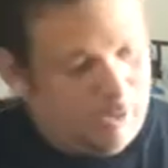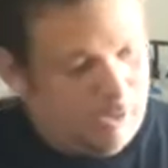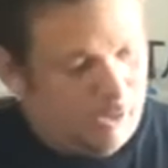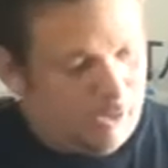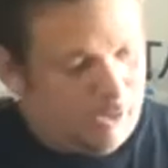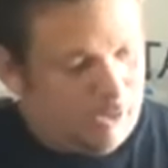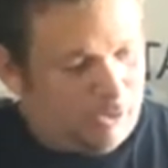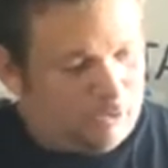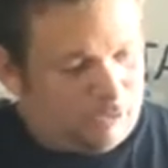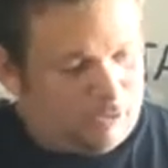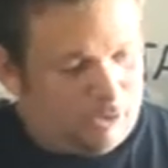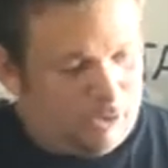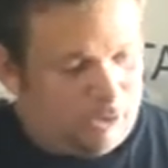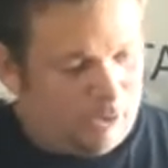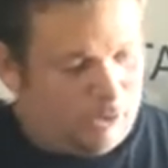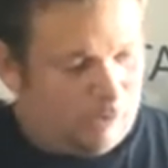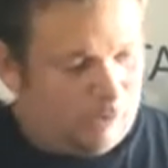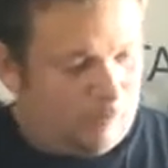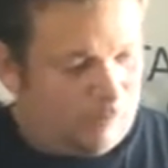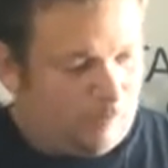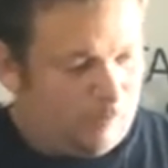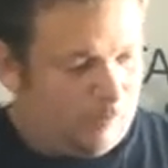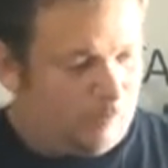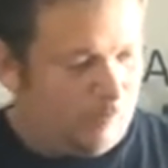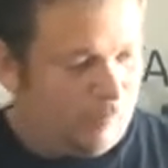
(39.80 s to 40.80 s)

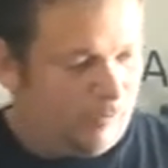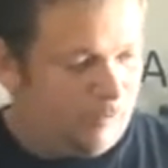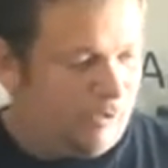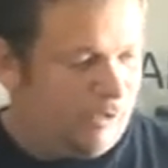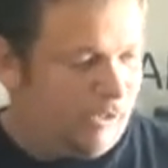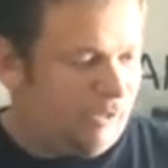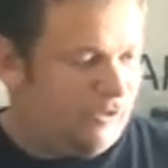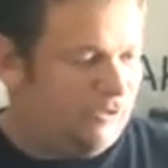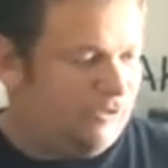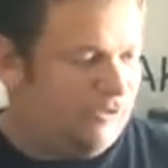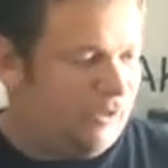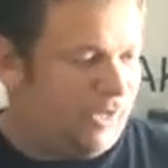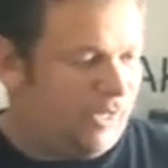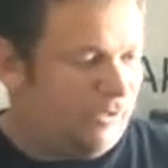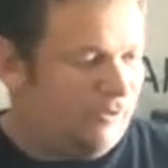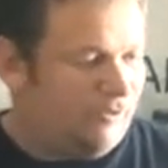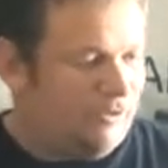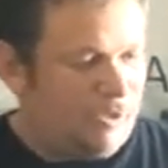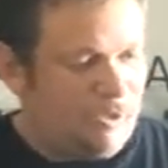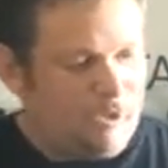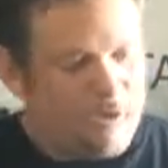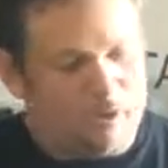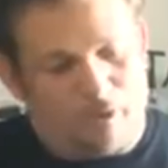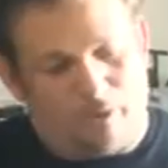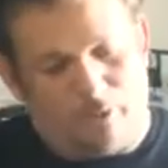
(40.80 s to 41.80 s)
So these sights
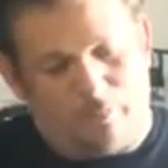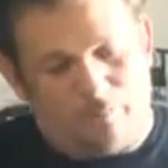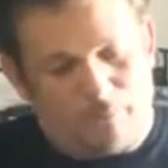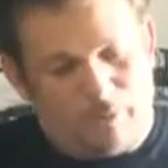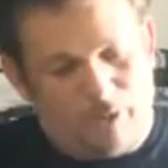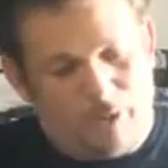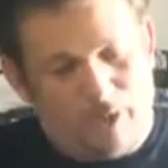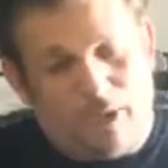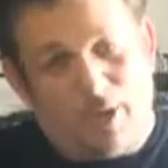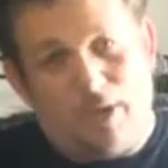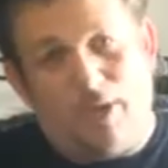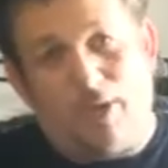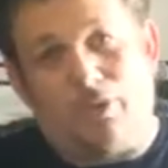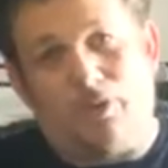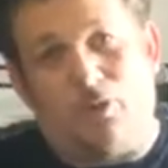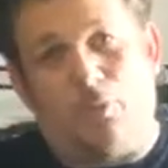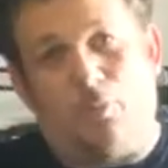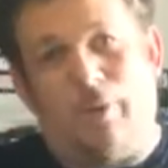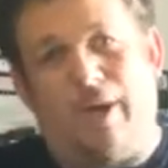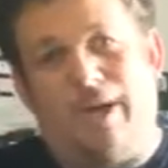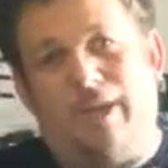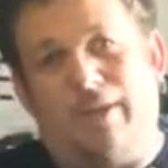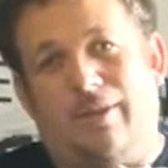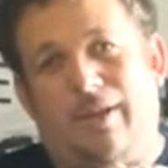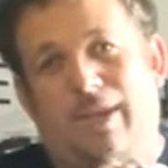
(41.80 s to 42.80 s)
here, the
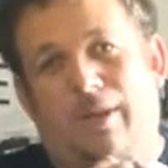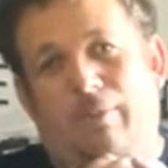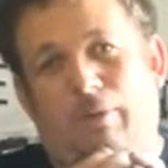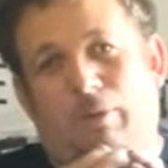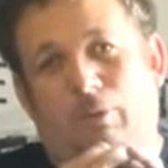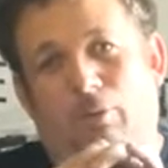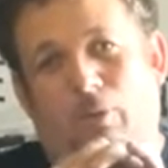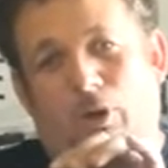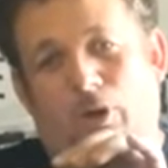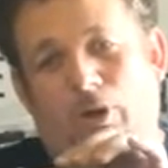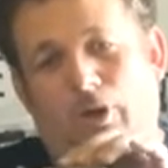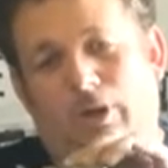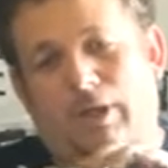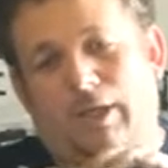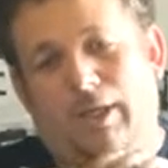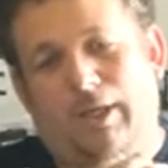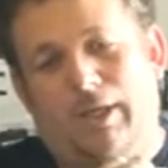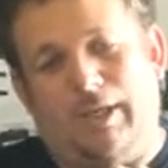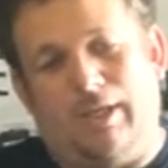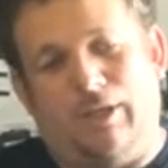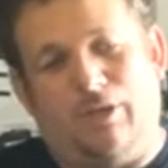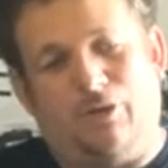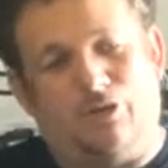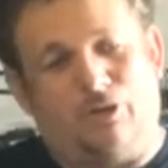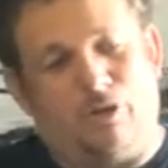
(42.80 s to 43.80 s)
way they would work
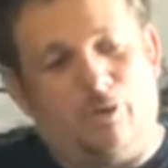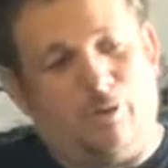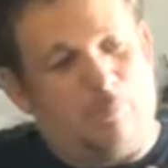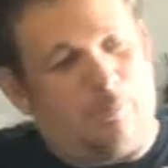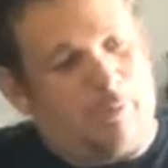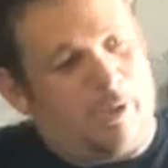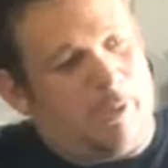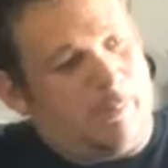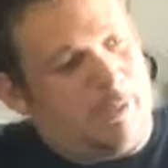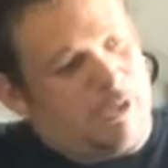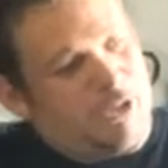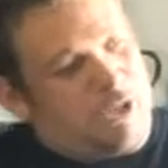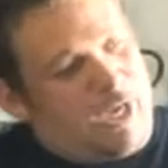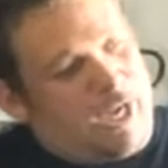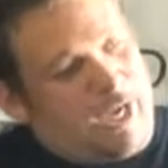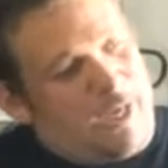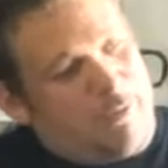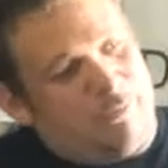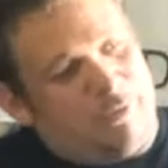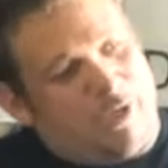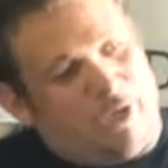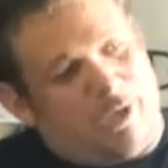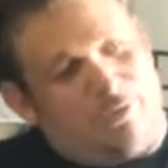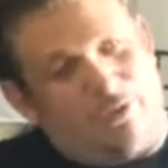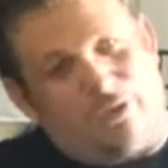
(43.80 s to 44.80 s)
is you would pretty much
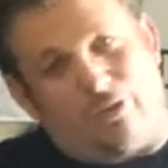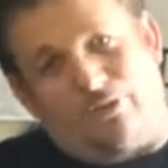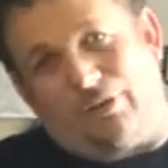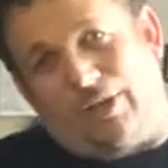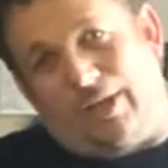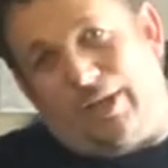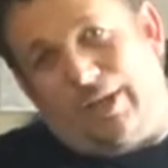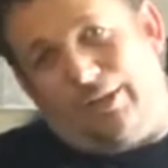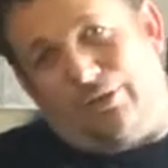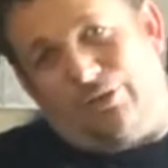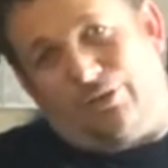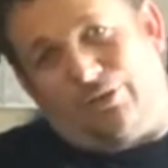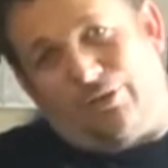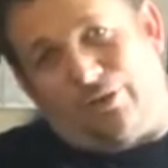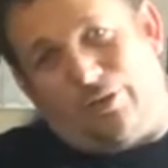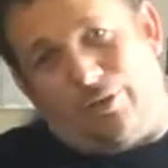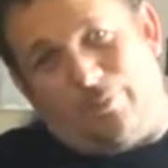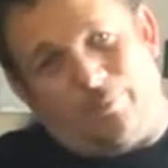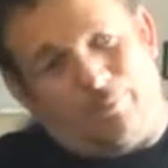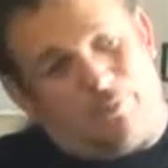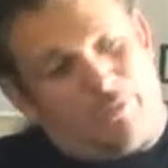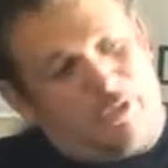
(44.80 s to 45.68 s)
aim down the sights,